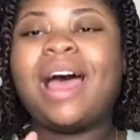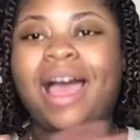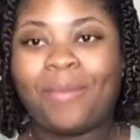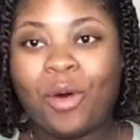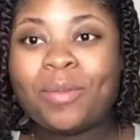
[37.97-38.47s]

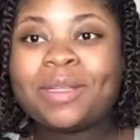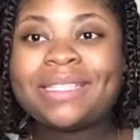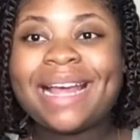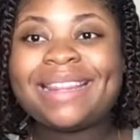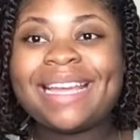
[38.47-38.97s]
I'm almost
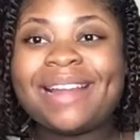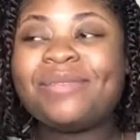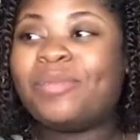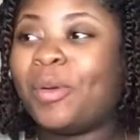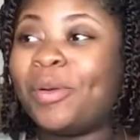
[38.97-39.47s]
at the
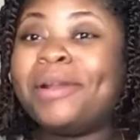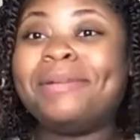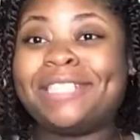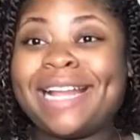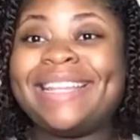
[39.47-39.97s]
end, well, pretty
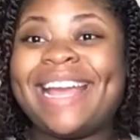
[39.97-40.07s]
much at the